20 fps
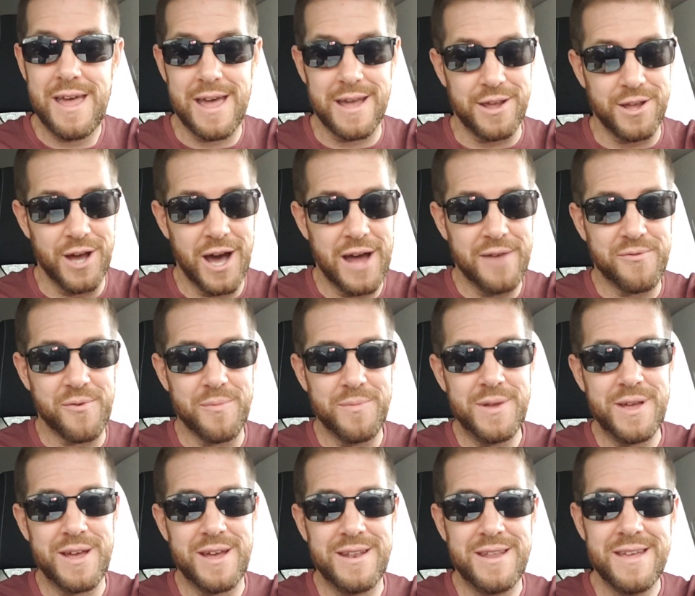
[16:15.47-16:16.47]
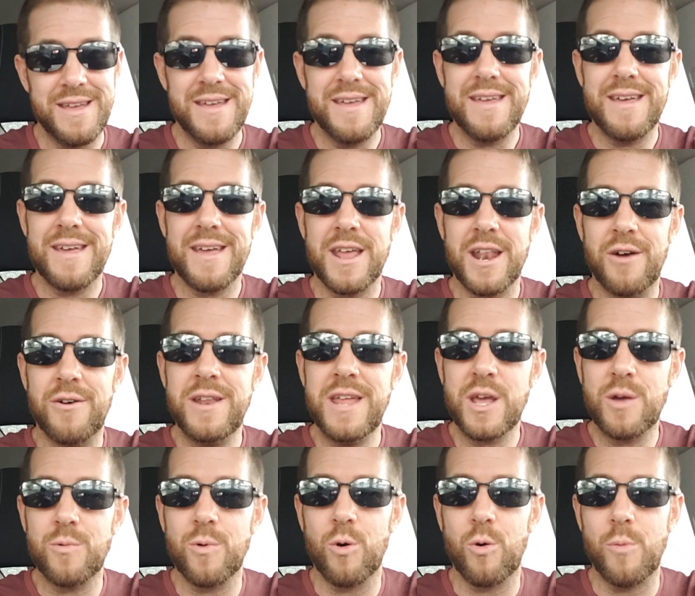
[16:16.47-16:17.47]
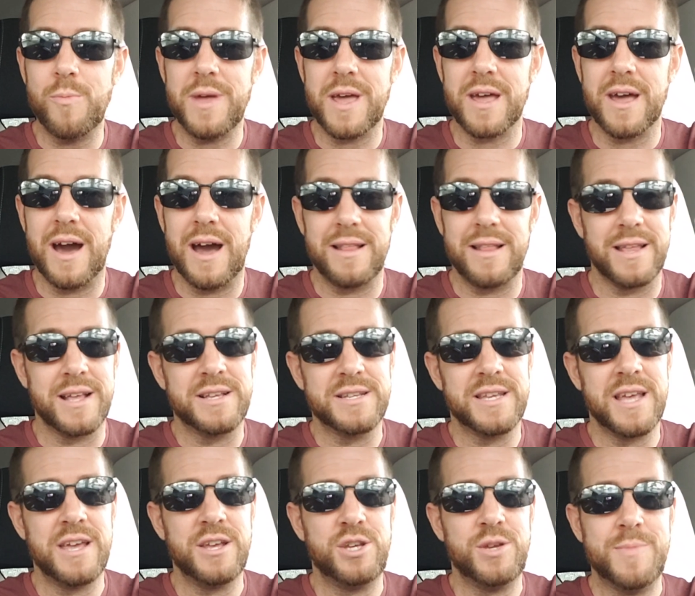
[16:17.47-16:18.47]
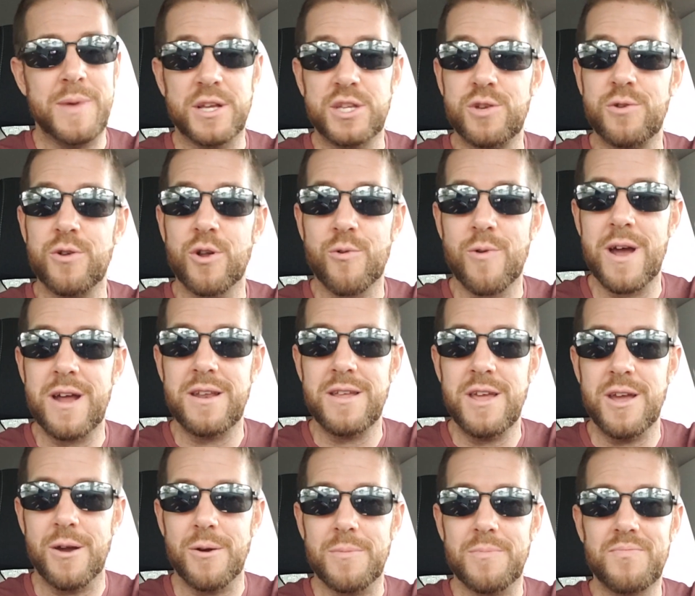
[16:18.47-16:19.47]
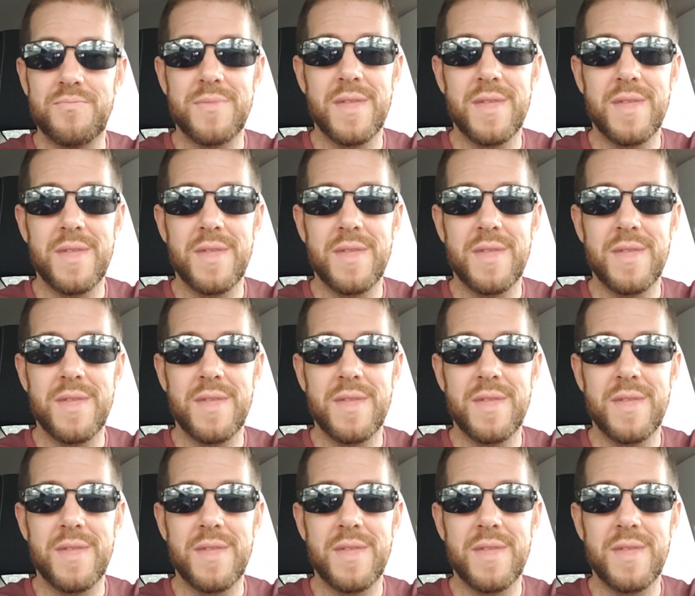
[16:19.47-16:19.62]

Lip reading: And God forbid, you know, an equal would be a guy, like say she makes 200 grand a year